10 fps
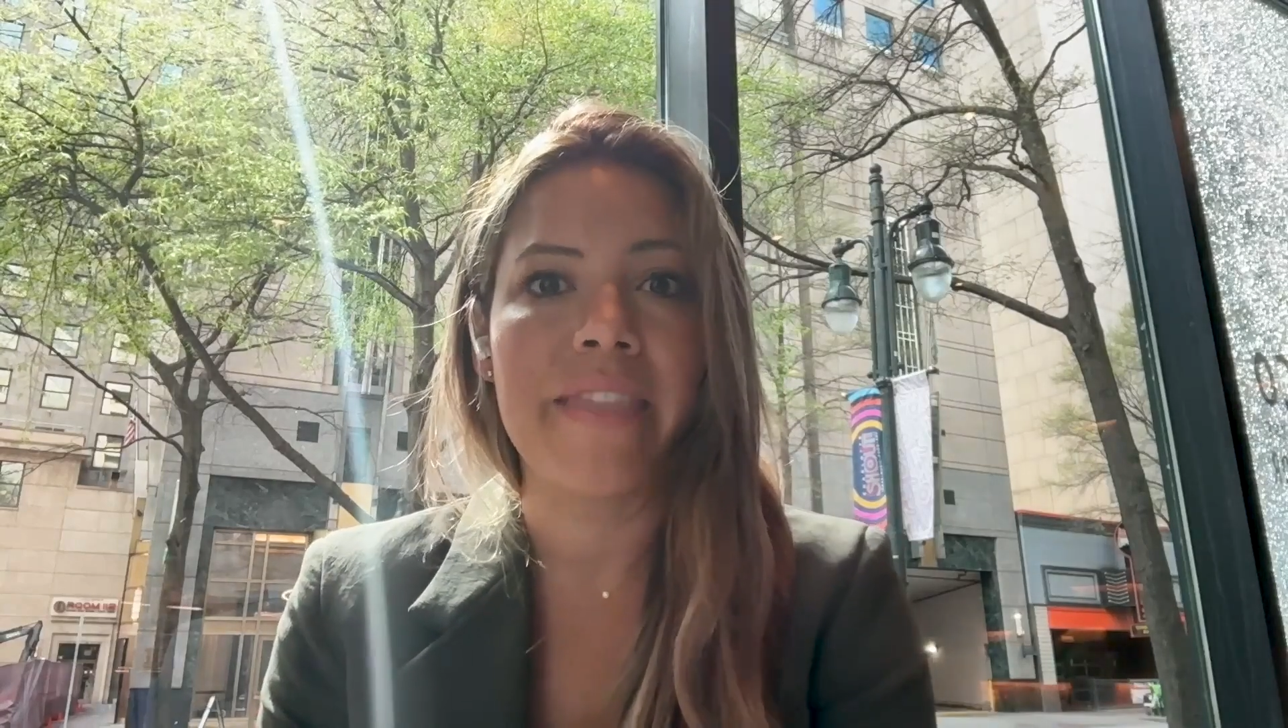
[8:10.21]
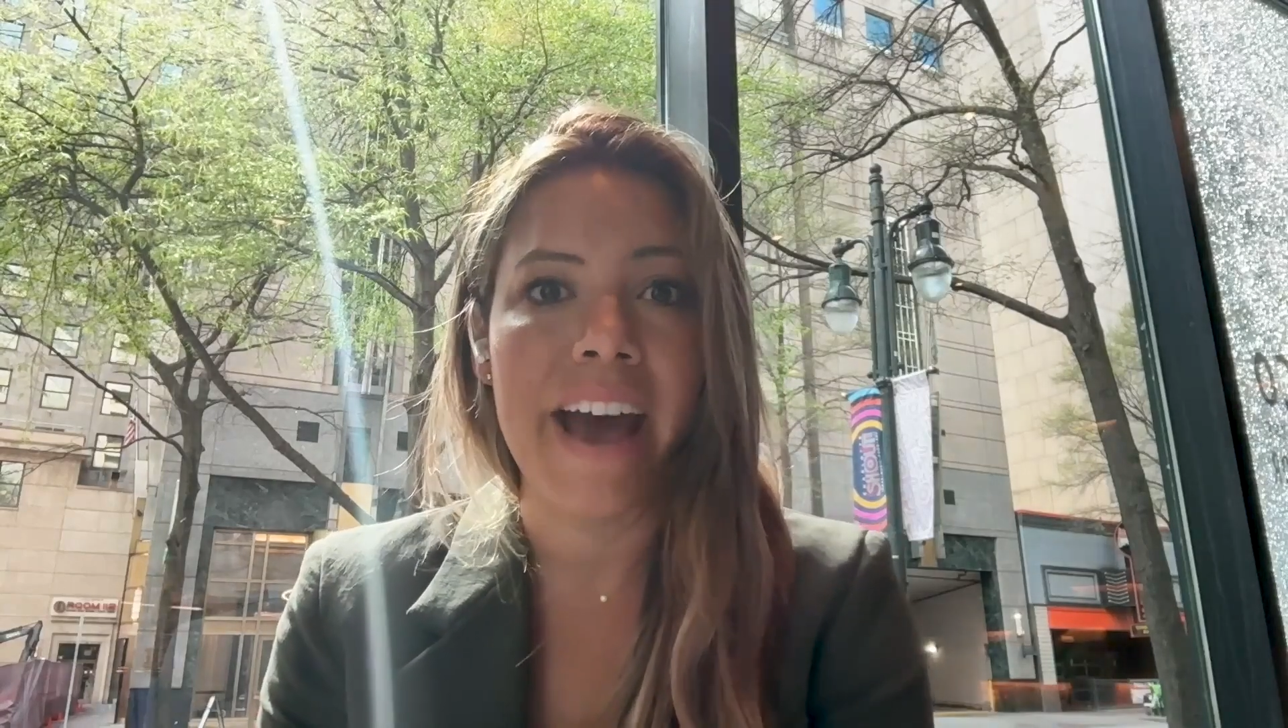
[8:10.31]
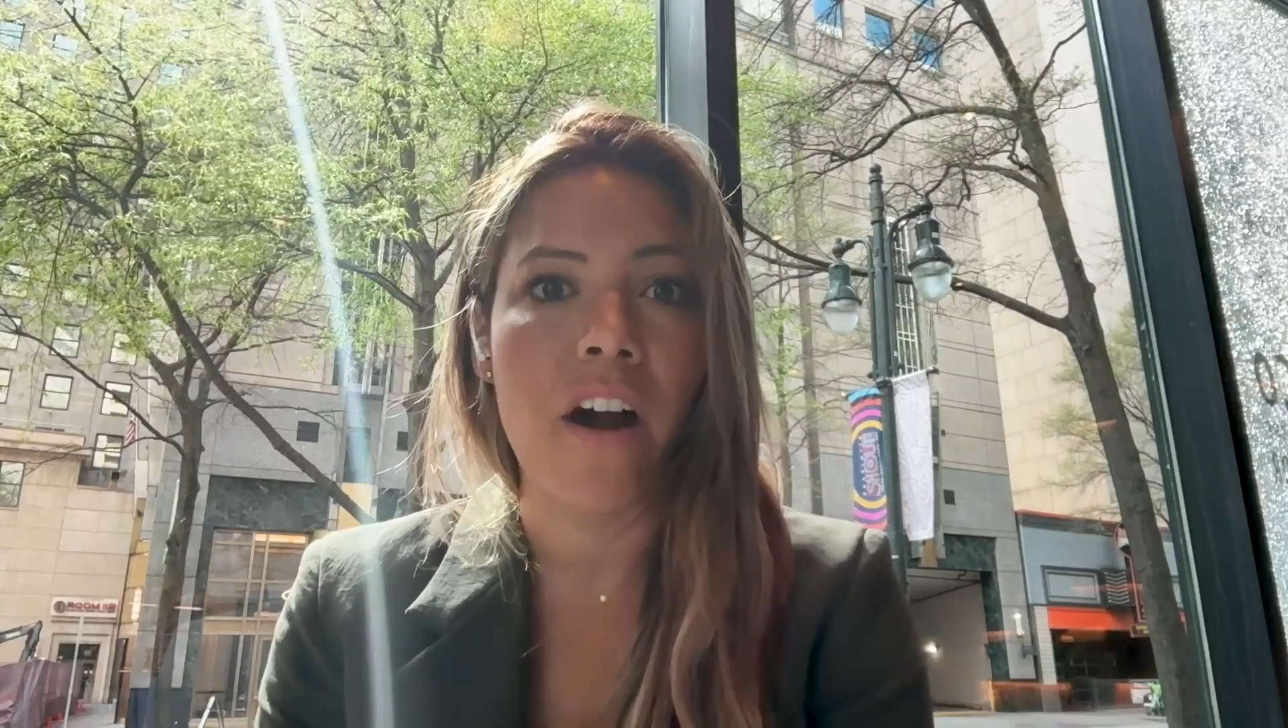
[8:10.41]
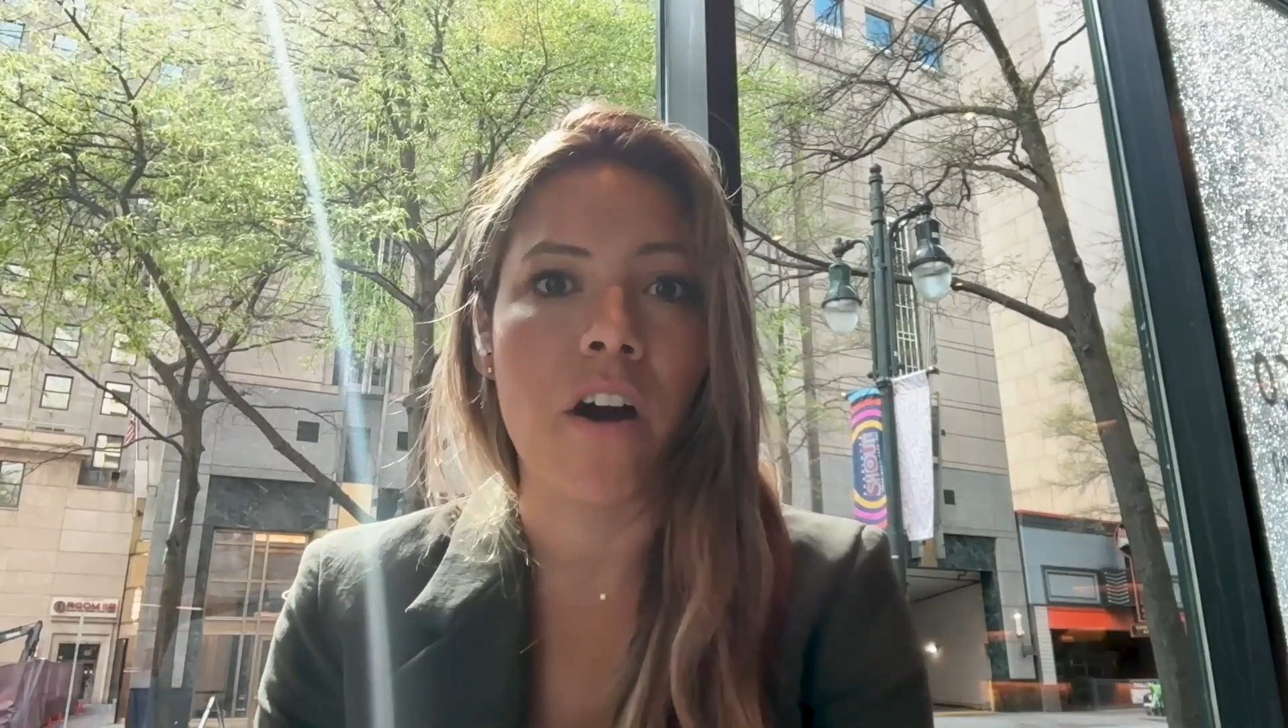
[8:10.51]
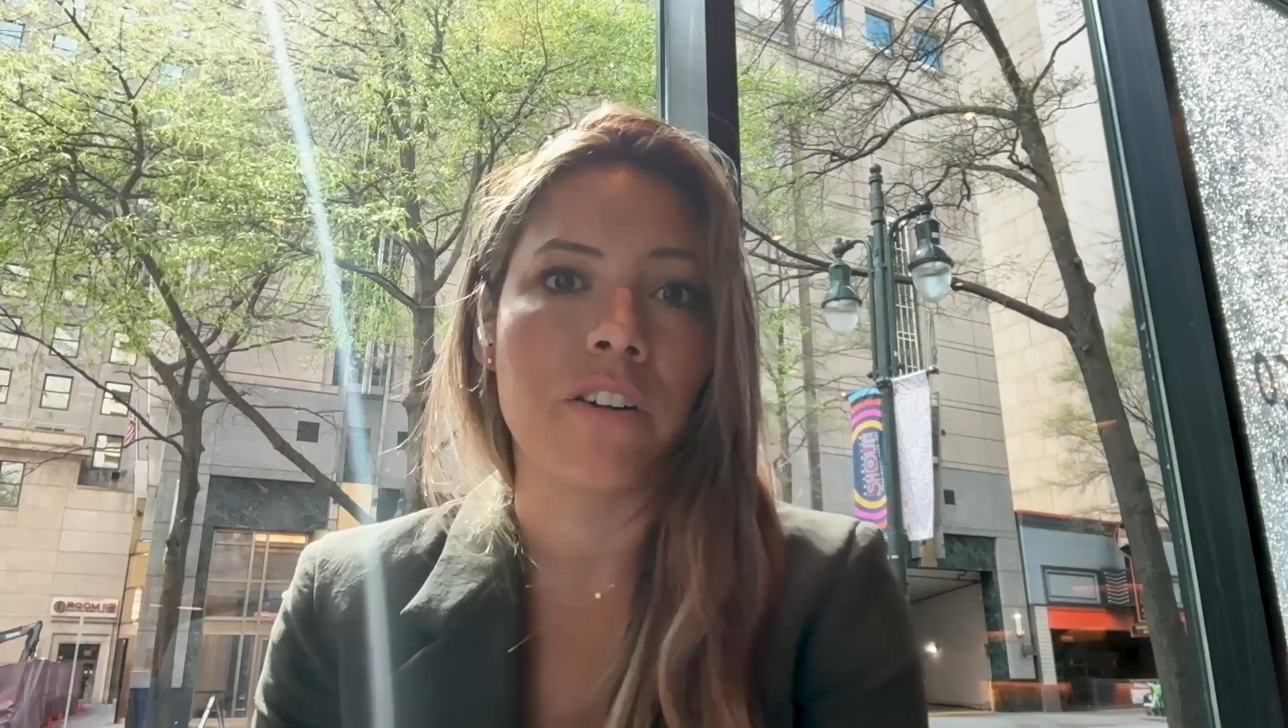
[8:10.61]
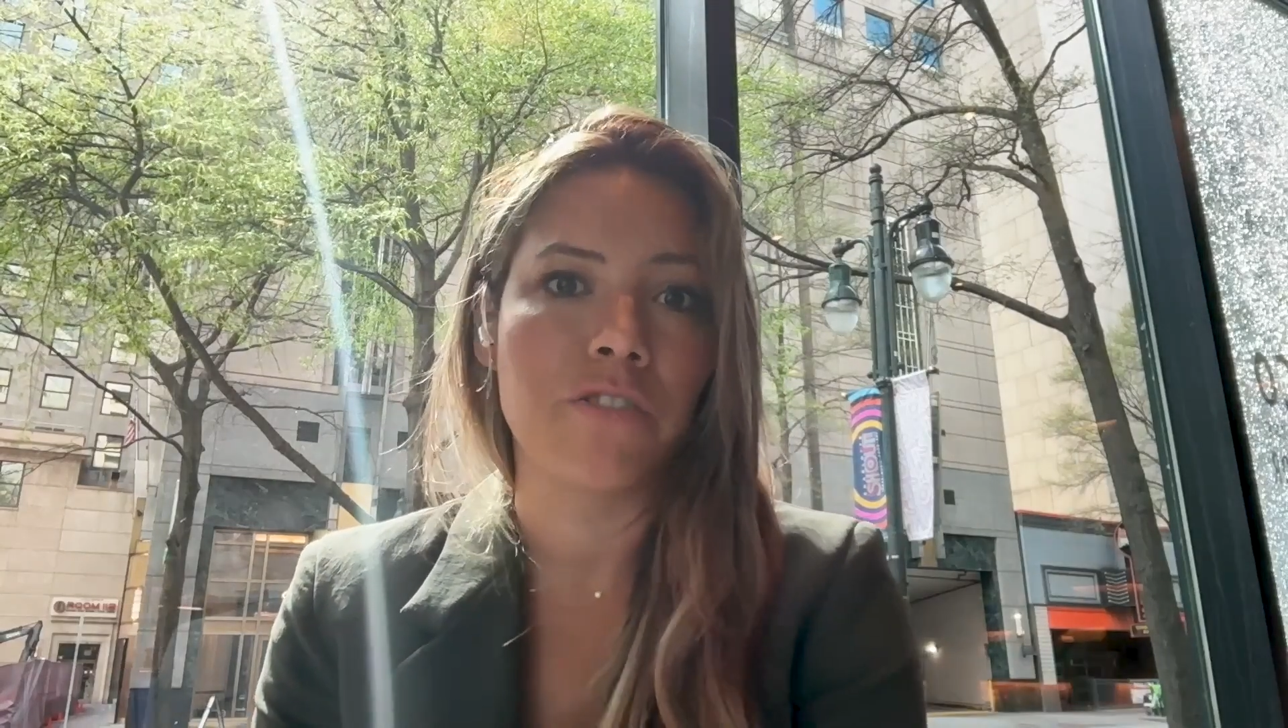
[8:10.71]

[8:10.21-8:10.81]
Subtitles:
that are